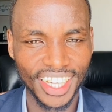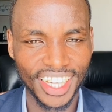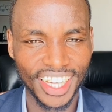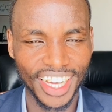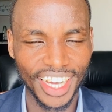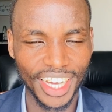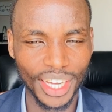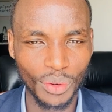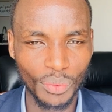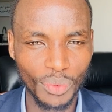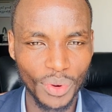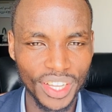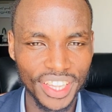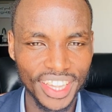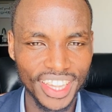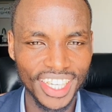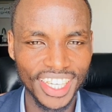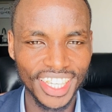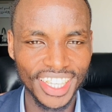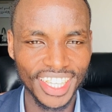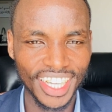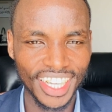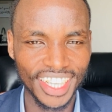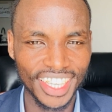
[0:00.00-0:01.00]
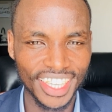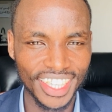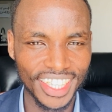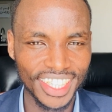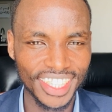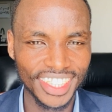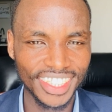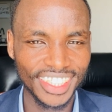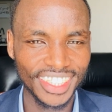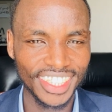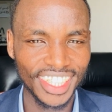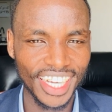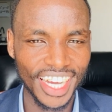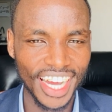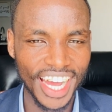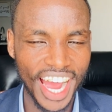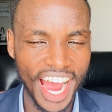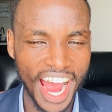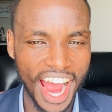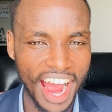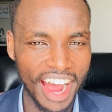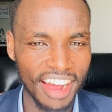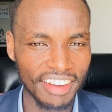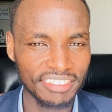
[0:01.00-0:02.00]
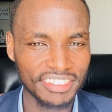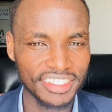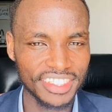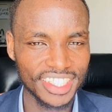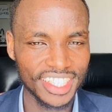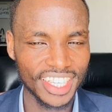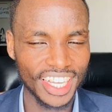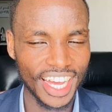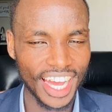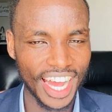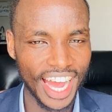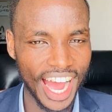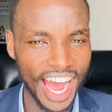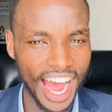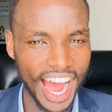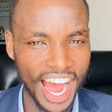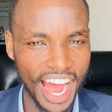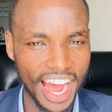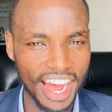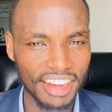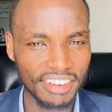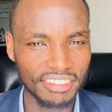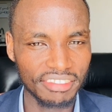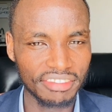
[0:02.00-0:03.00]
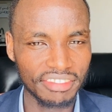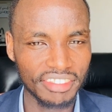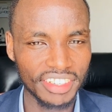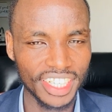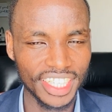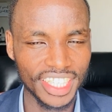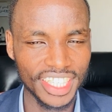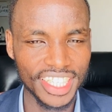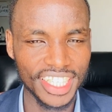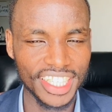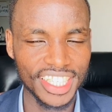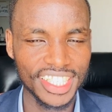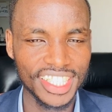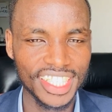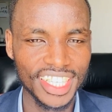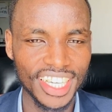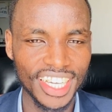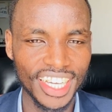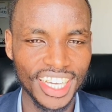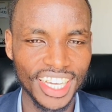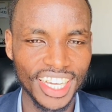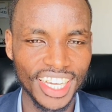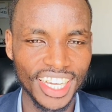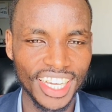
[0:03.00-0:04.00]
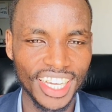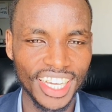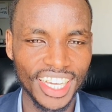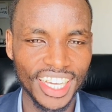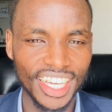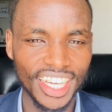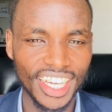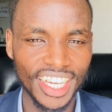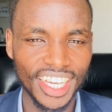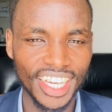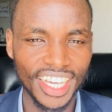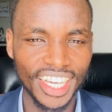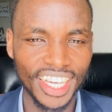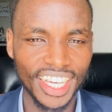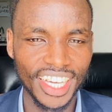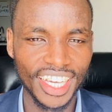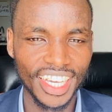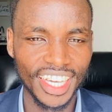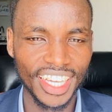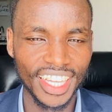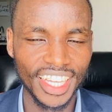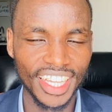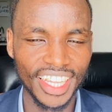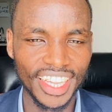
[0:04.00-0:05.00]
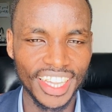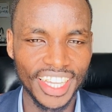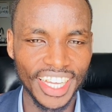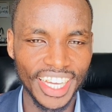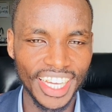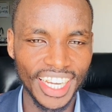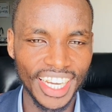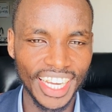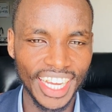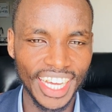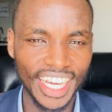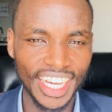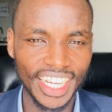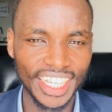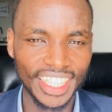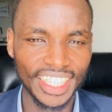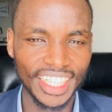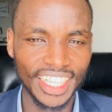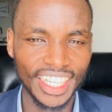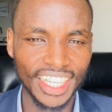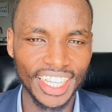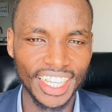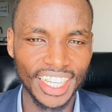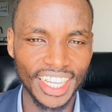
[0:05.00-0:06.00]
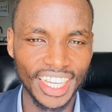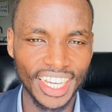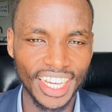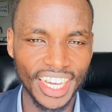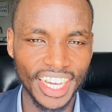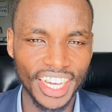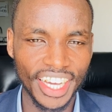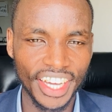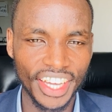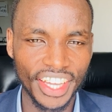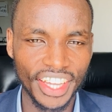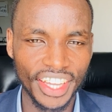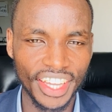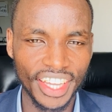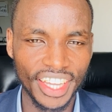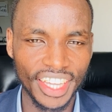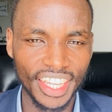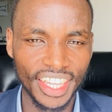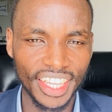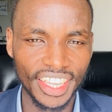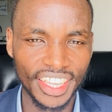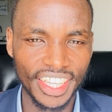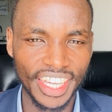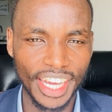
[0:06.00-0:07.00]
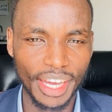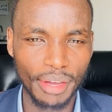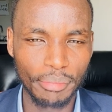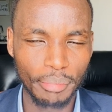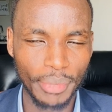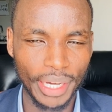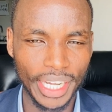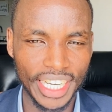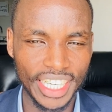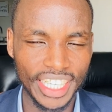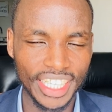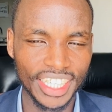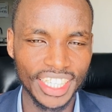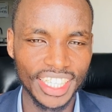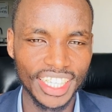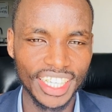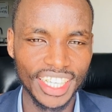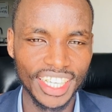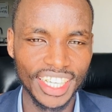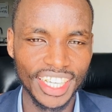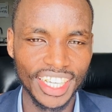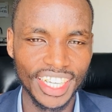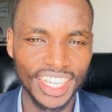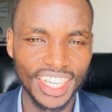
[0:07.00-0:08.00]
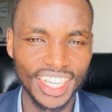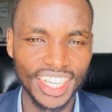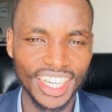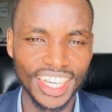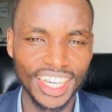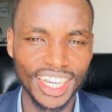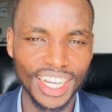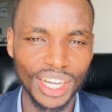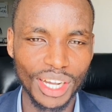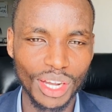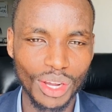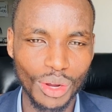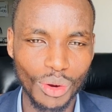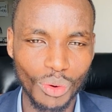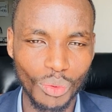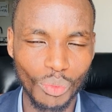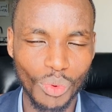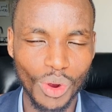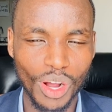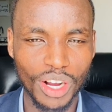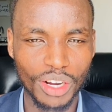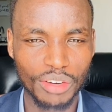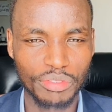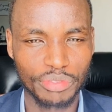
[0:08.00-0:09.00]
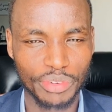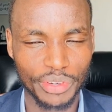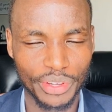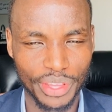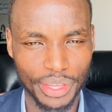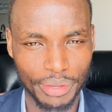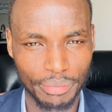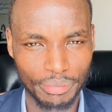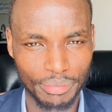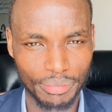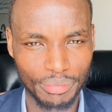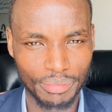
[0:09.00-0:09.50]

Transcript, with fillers: And one thing that these halves have is they let their money work for them.